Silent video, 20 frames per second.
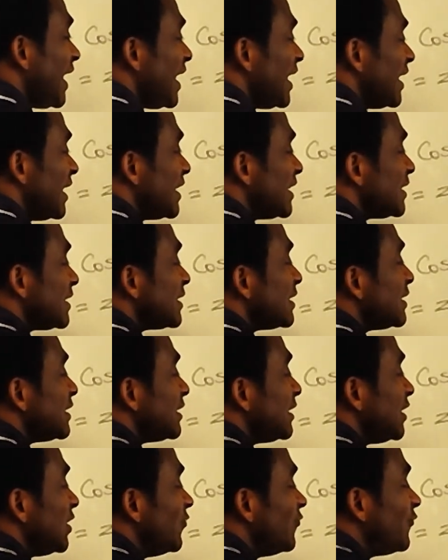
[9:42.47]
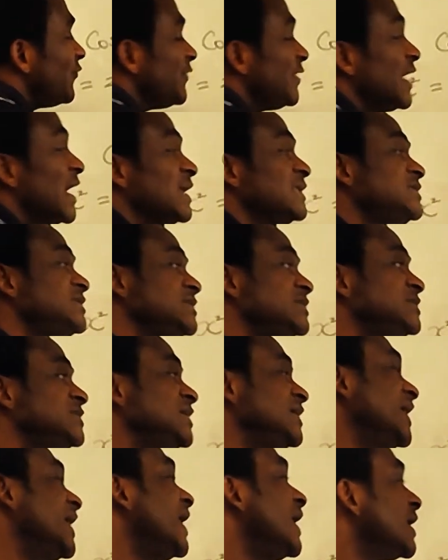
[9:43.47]
A, if that is
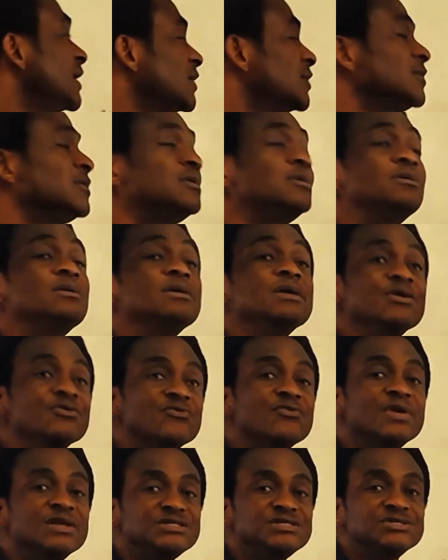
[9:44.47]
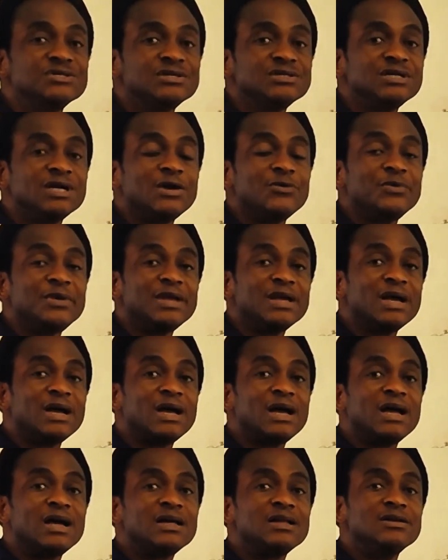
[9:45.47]
the angle in question that we
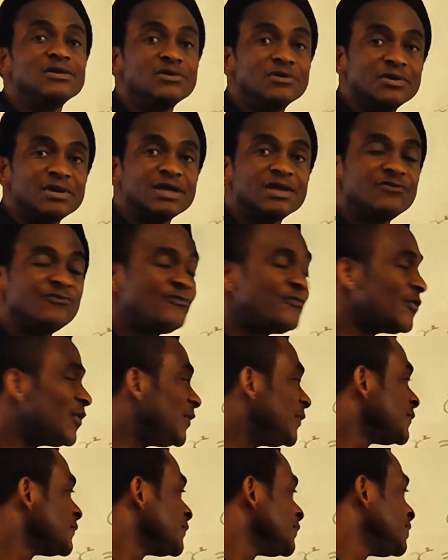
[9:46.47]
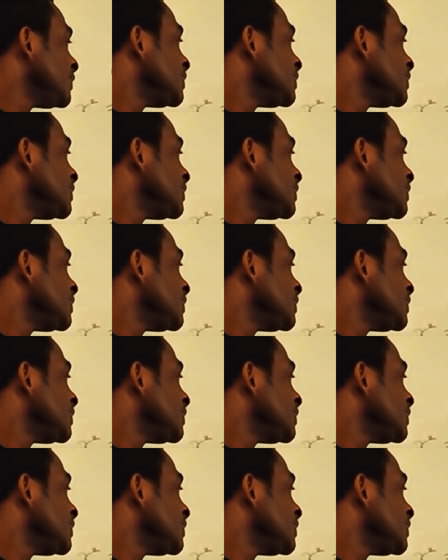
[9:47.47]
are looking for.